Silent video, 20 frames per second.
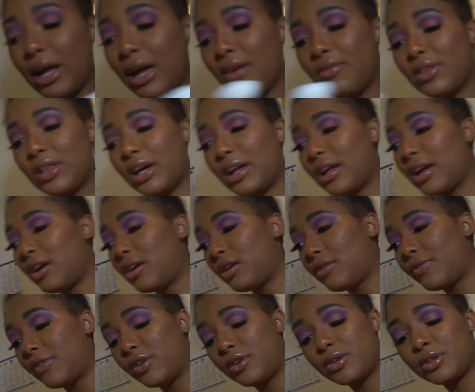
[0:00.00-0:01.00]
I have a lot of
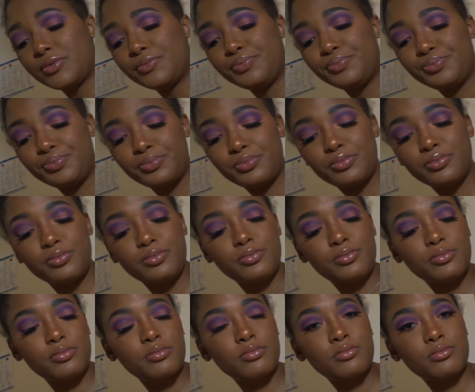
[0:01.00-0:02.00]
aloe vera
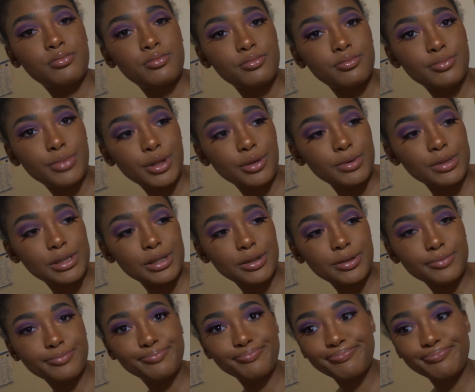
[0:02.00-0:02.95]
for the rest of it.